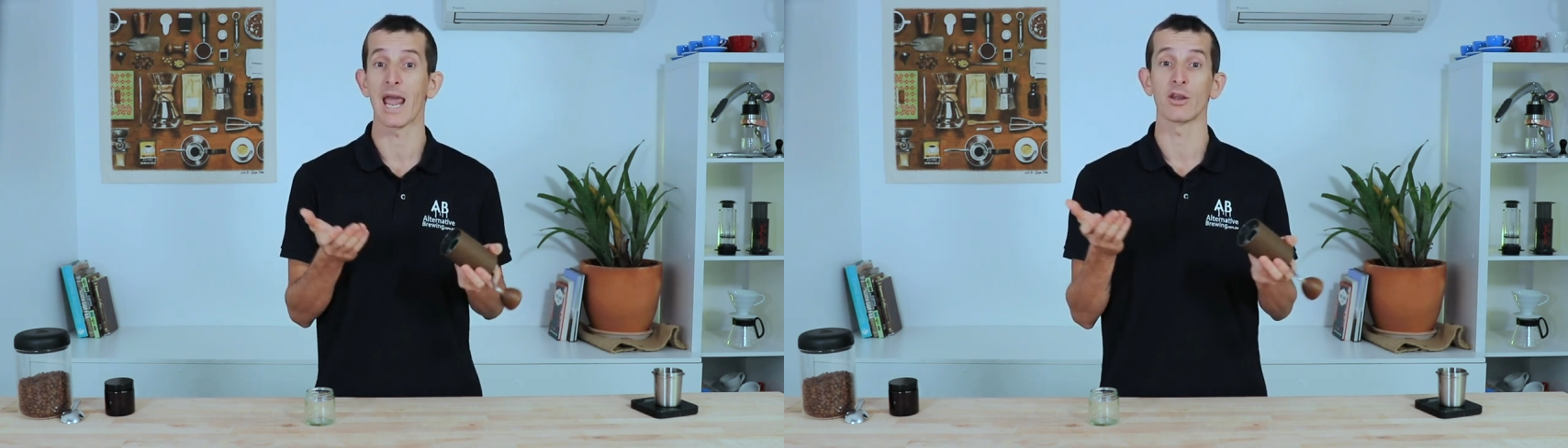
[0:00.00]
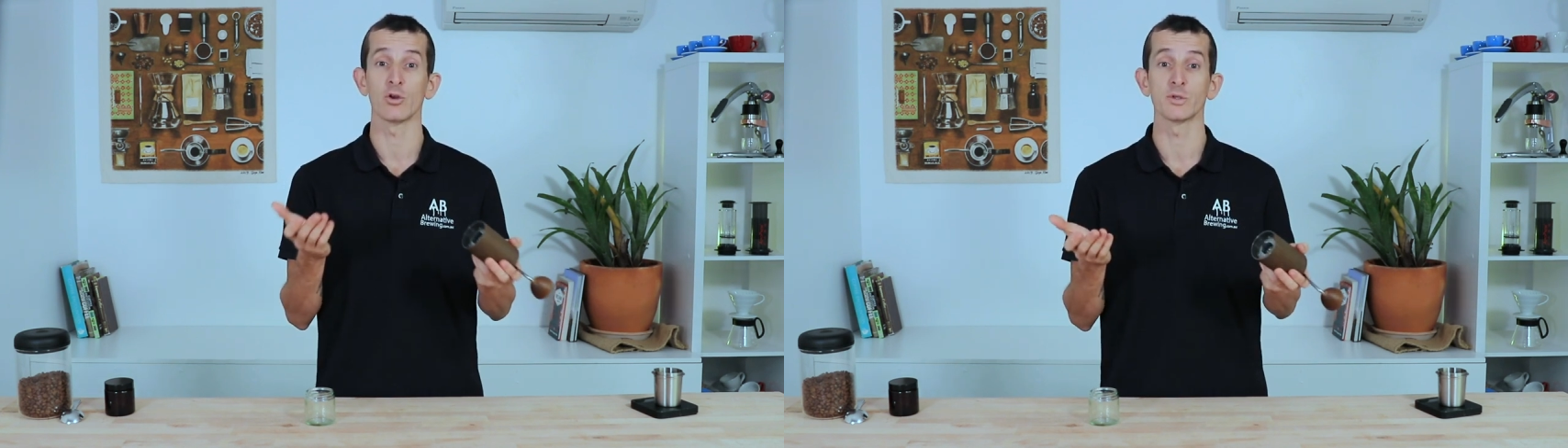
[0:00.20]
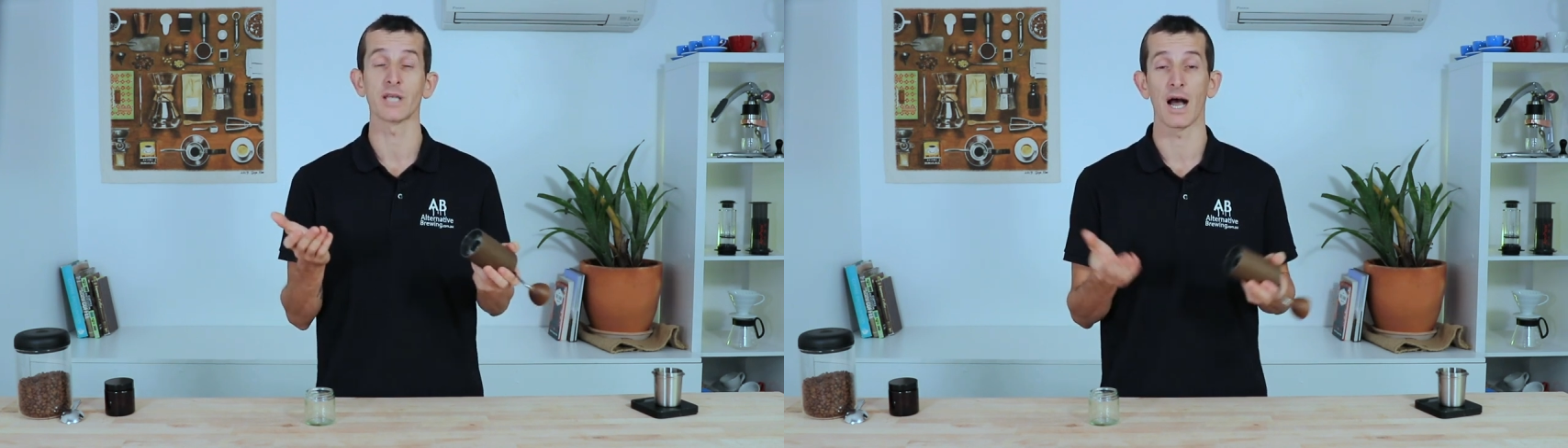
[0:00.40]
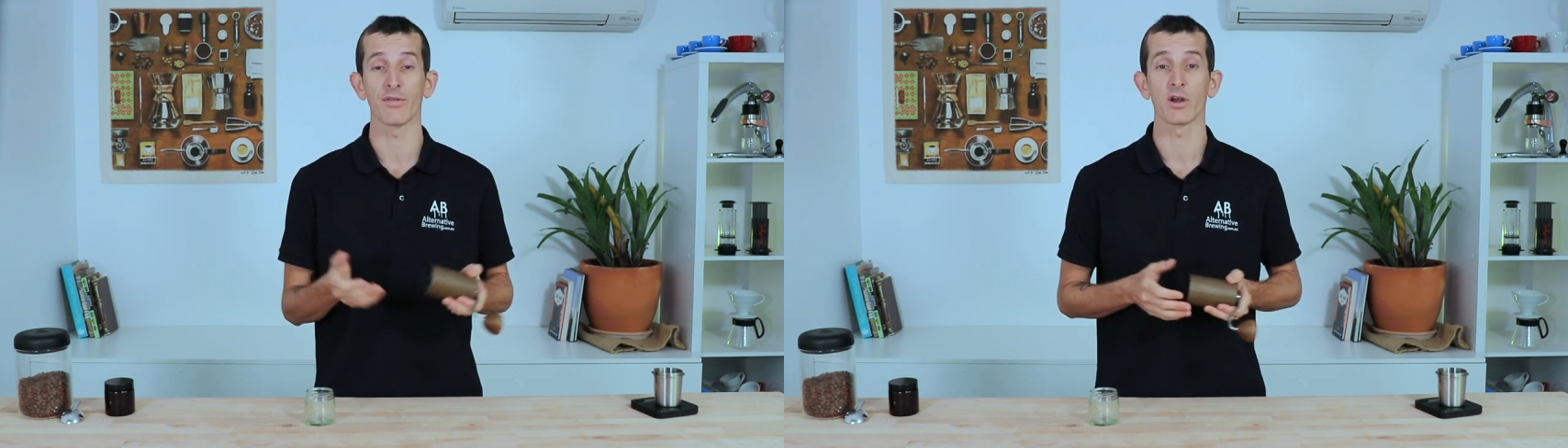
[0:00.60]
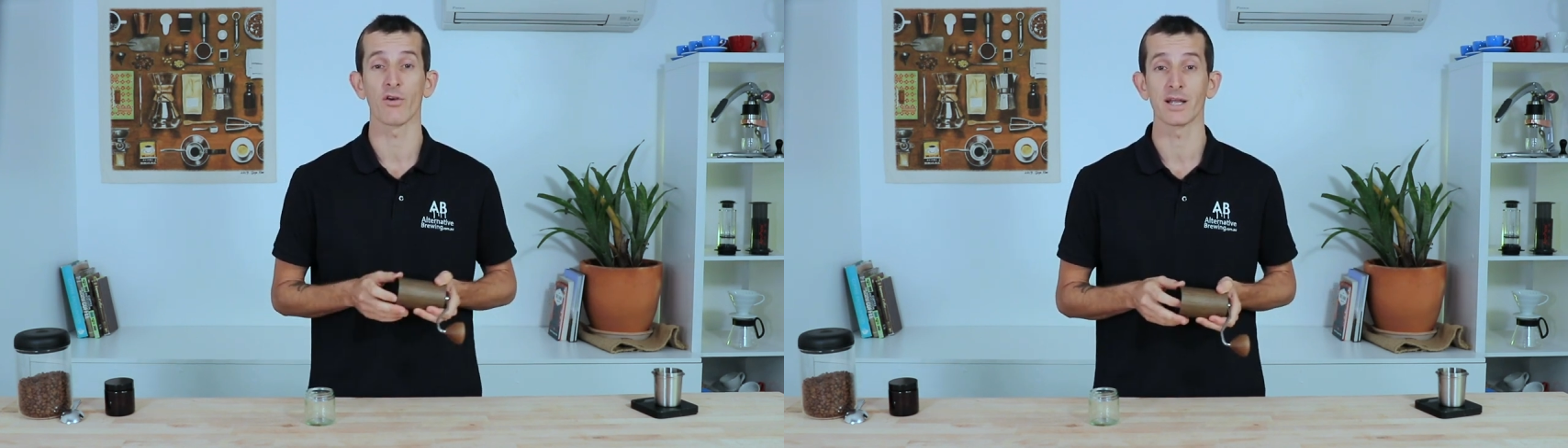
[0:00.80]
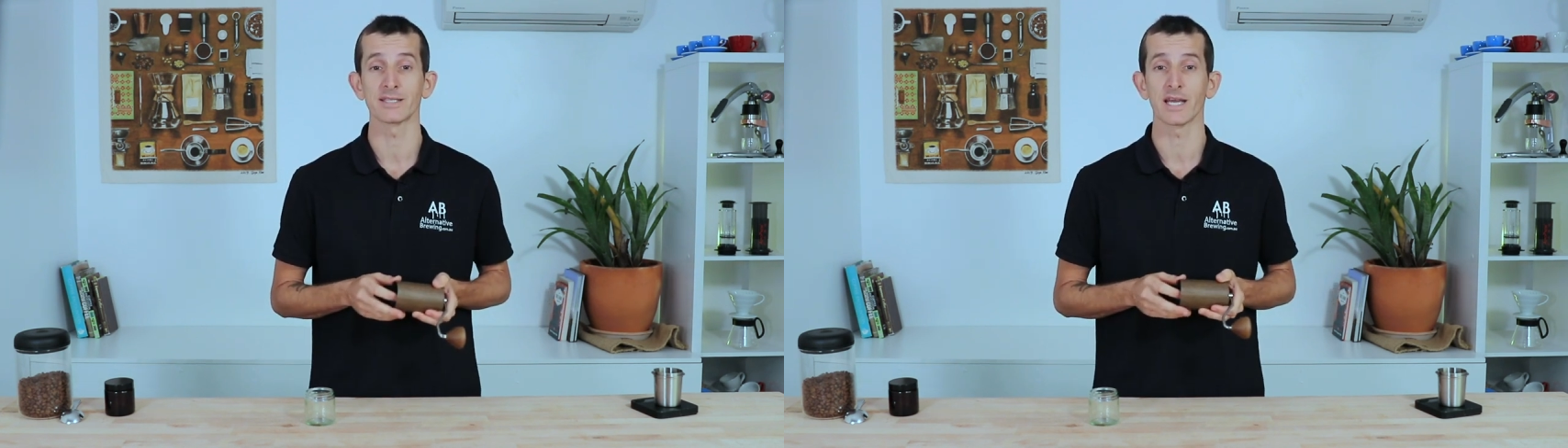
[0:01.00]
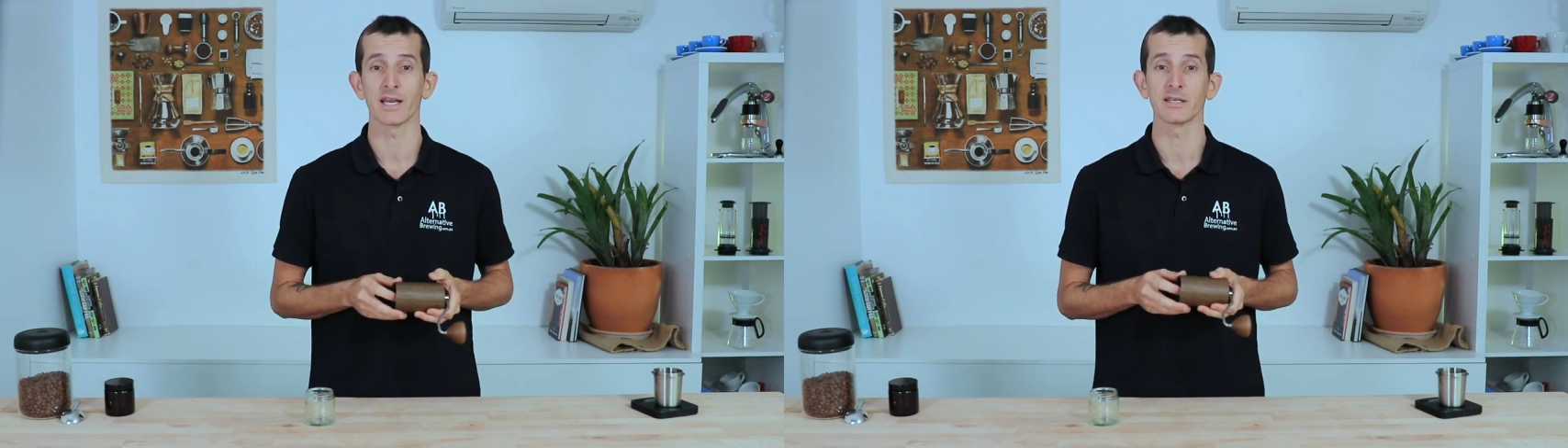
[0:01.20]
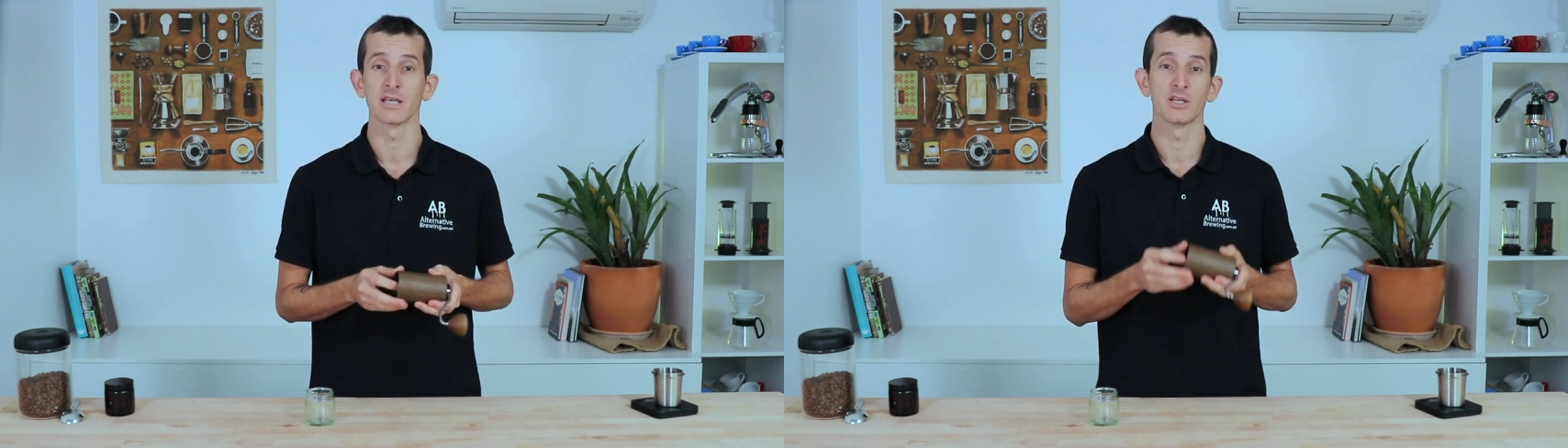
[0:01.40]
and use other grind
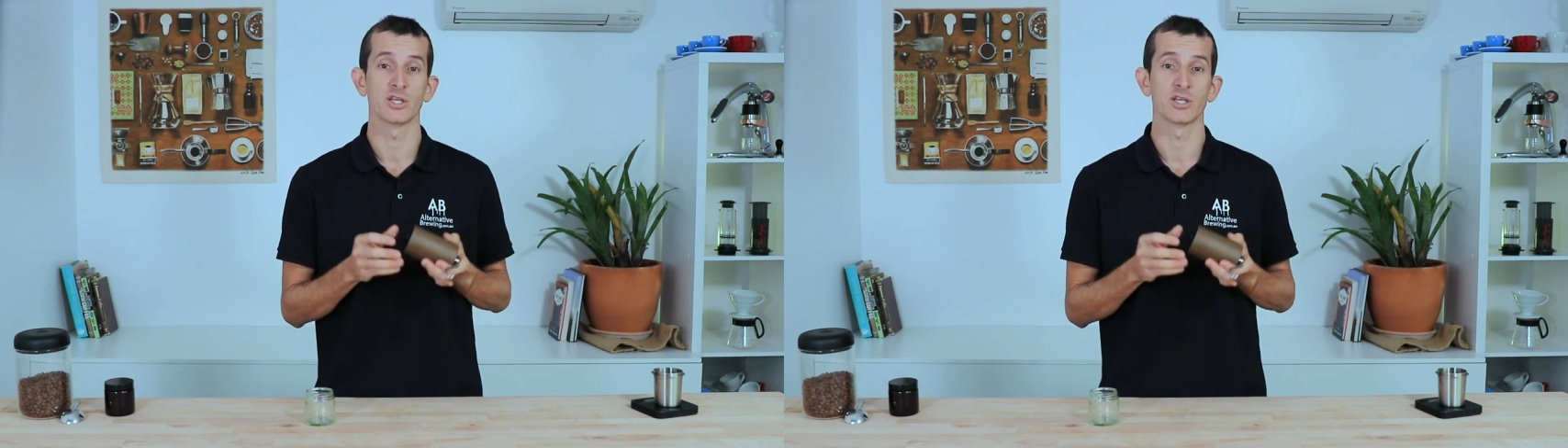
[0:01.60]
settings